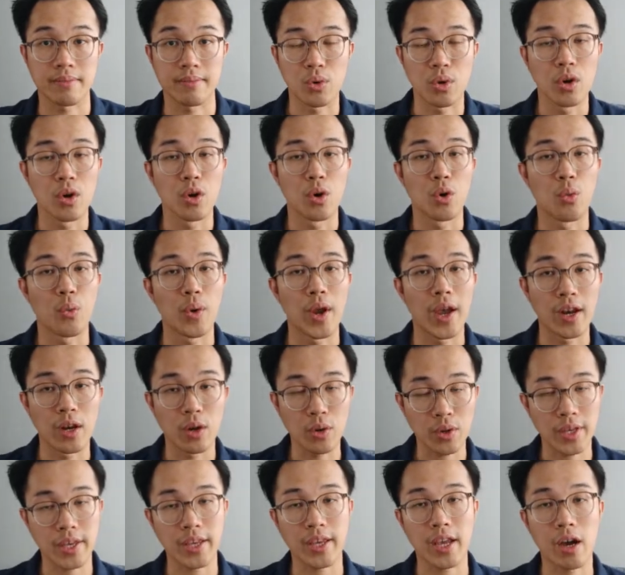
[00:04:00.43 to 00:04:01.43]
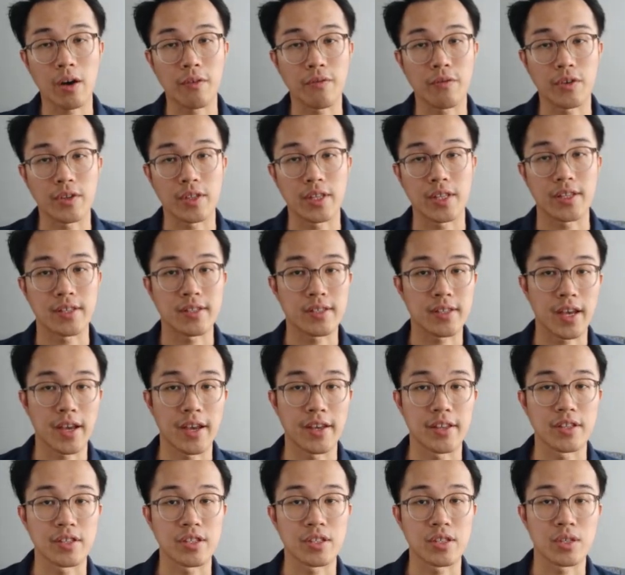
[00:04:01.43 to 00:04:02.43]
We're looking out for these
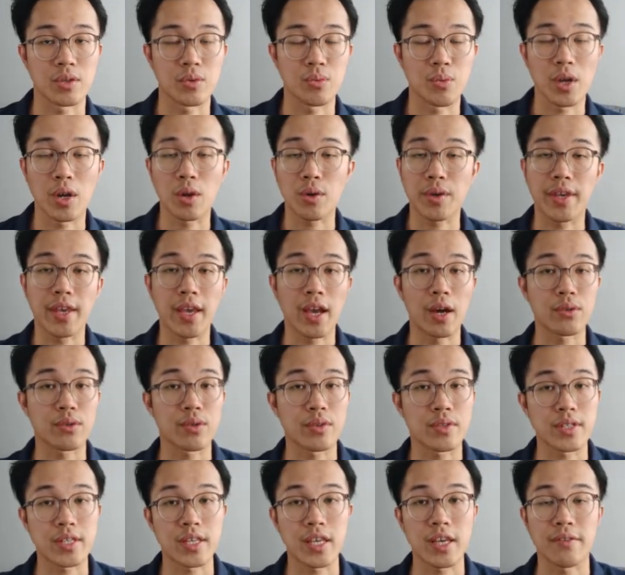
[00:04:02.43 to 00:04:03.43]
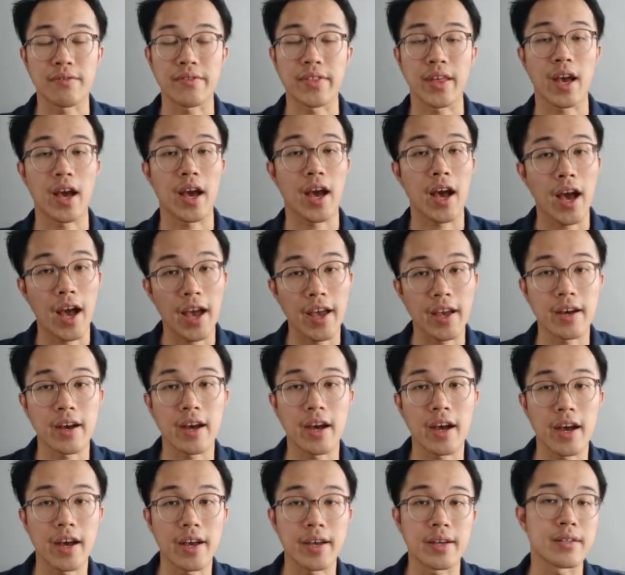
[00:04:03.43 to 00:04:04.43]
signs. We're looking out to see if there are higher
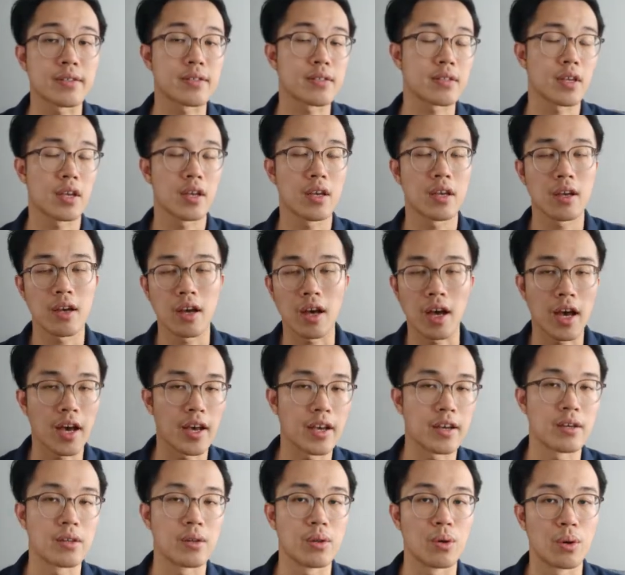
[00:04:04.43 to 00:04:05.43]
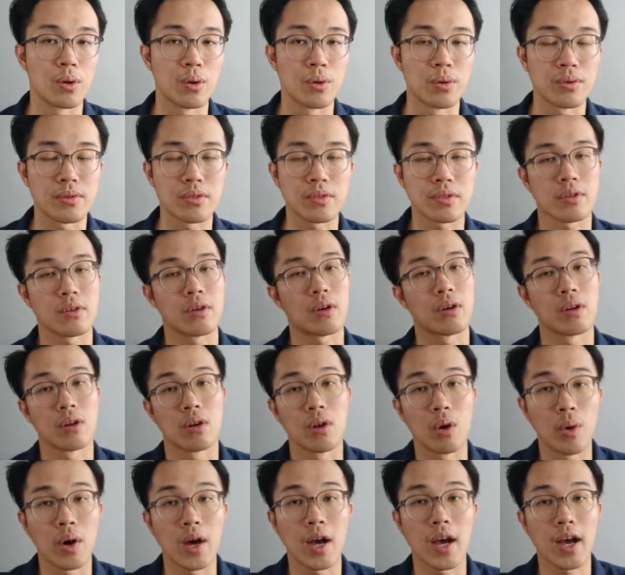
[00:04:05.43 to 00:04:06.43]
highs, higher lows, or
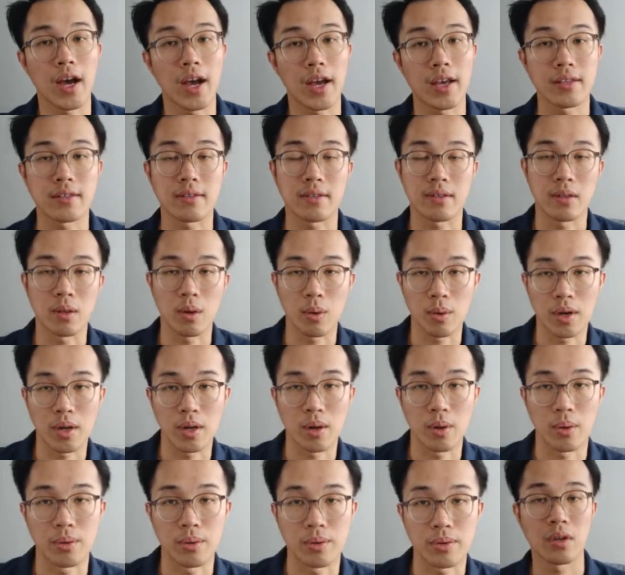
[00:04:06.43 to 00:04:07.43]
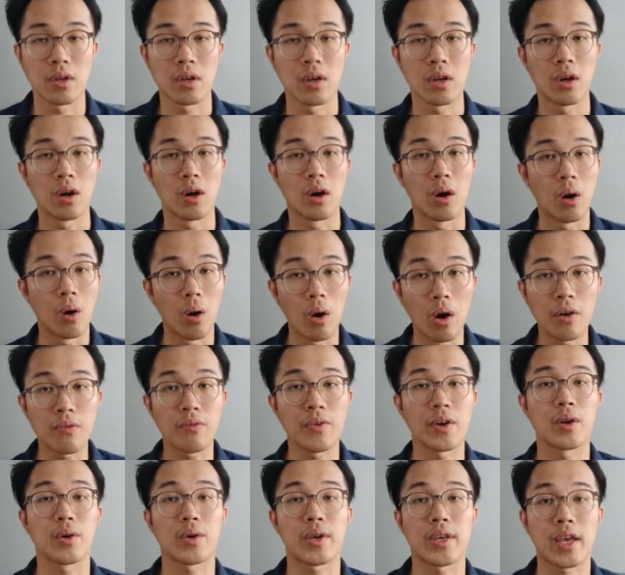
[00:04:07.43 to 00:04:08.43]
lower highs, lower lows. Or we're
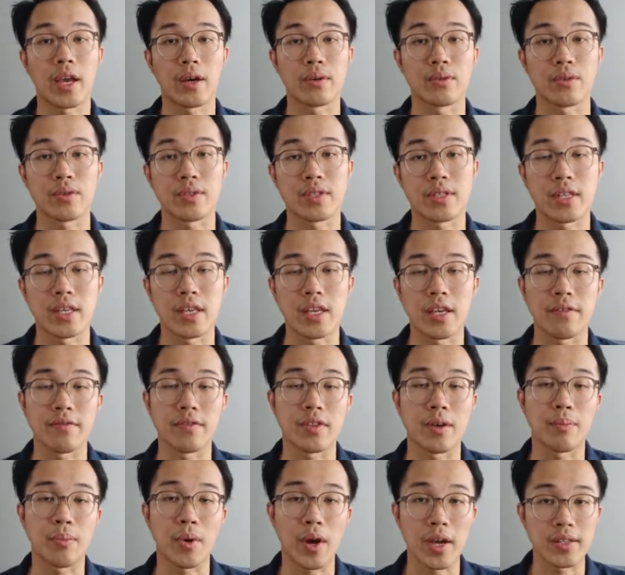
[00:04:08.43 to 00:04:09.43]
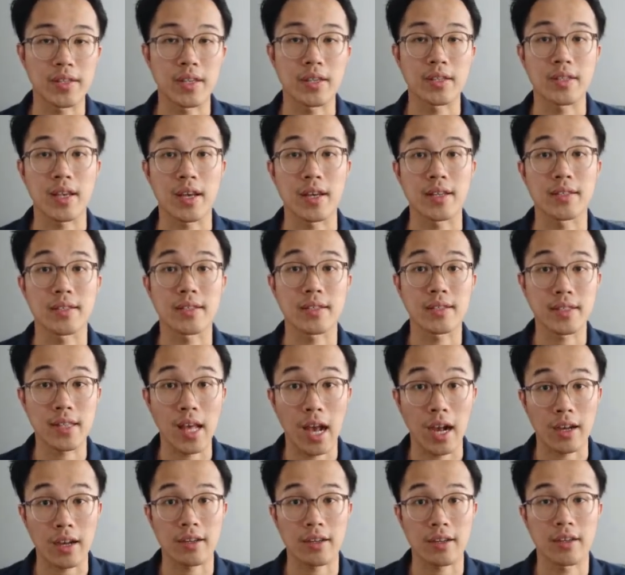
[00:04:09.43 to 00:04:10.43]
looking out to see if the prices are
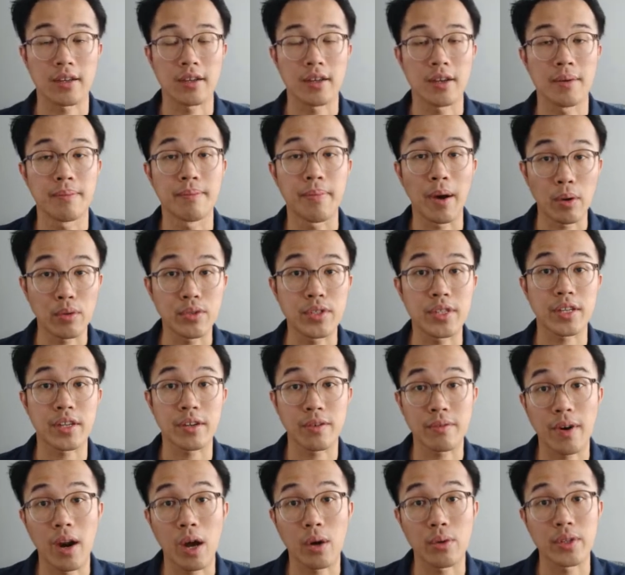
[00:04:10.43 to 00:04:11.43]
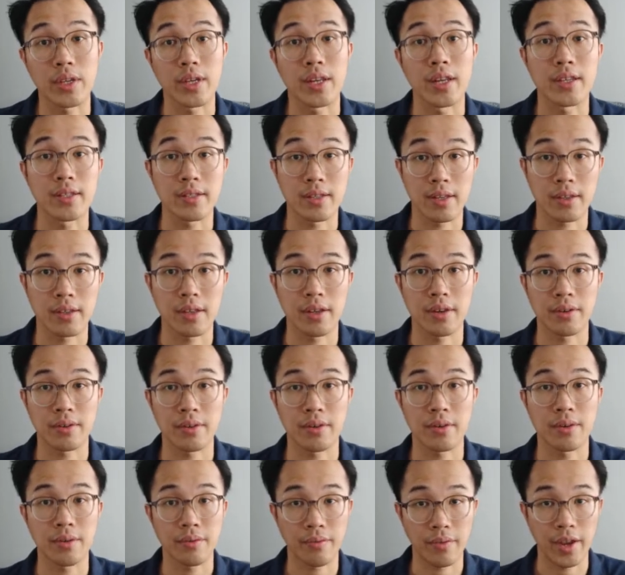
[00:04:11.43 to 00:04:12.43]
stuck, bouncing around in a certain
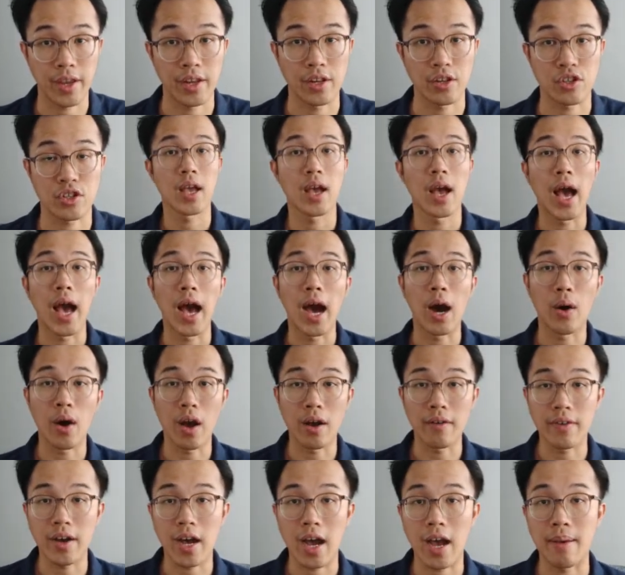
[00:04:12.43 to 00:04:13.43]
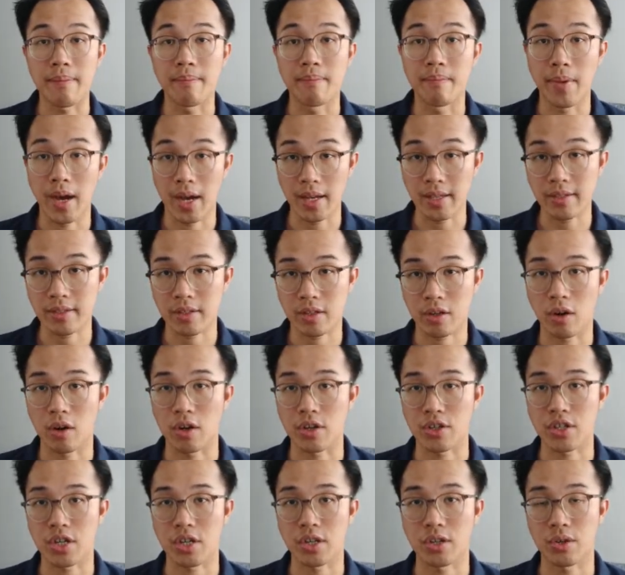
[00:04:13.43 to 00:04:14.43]
range. However, I must
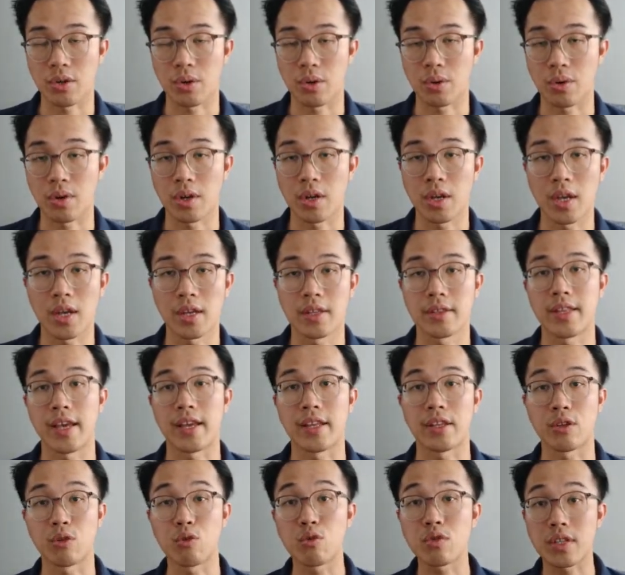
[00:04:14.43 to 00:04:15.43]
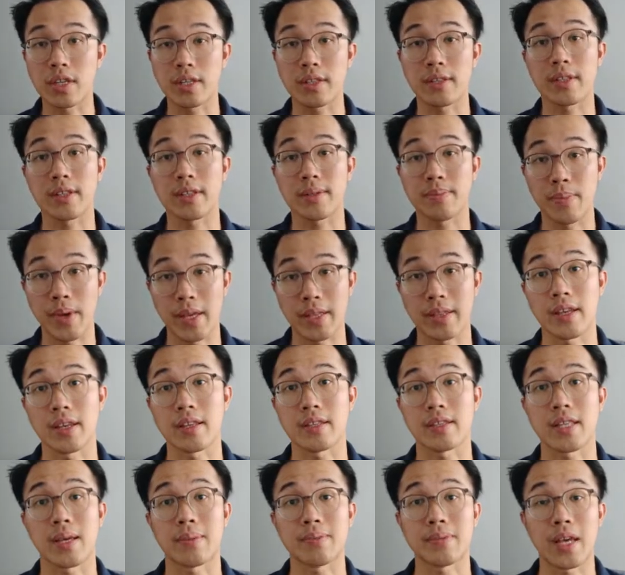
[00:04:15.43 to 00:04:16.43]
caution though, that using this method
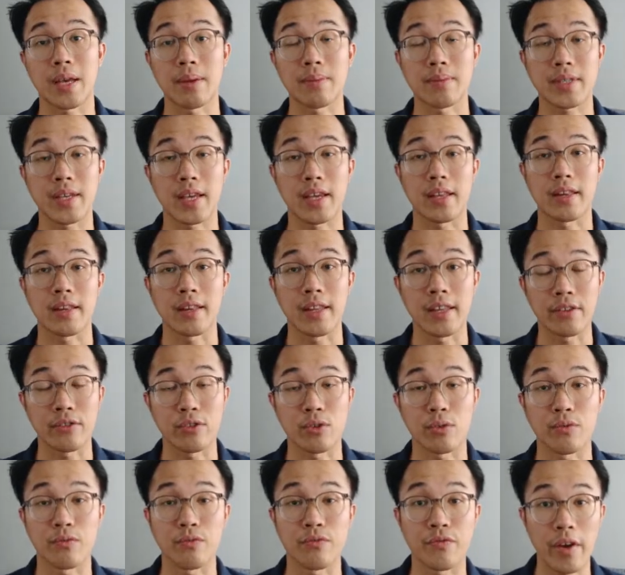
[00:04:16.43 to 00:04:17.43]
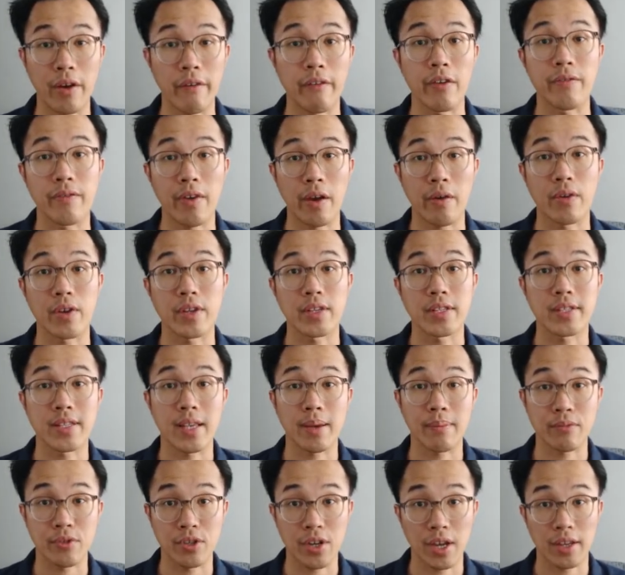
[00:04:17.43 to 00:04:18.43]
sometimes can lead to very, very
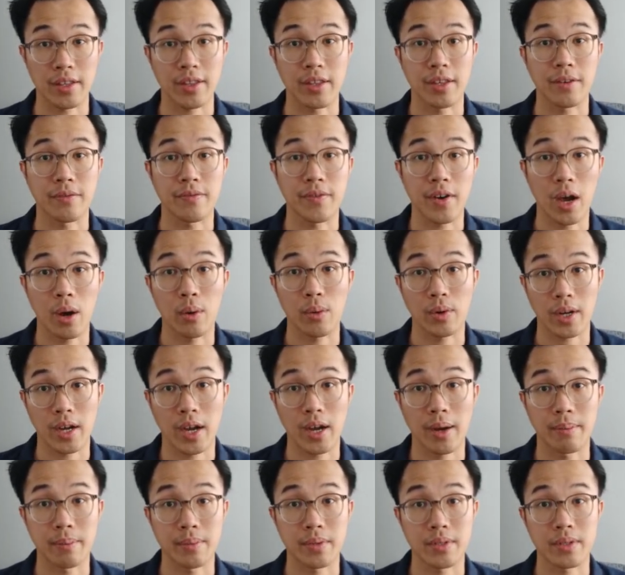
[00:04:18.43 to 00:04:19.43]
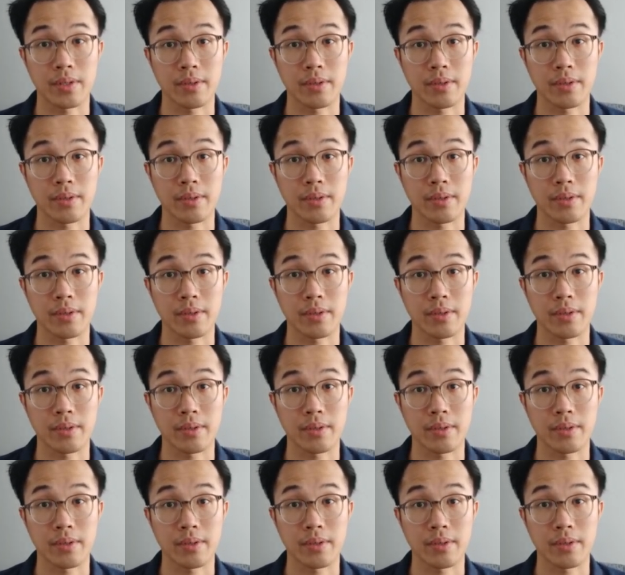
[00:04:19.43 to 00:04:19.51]
subjective outcomes.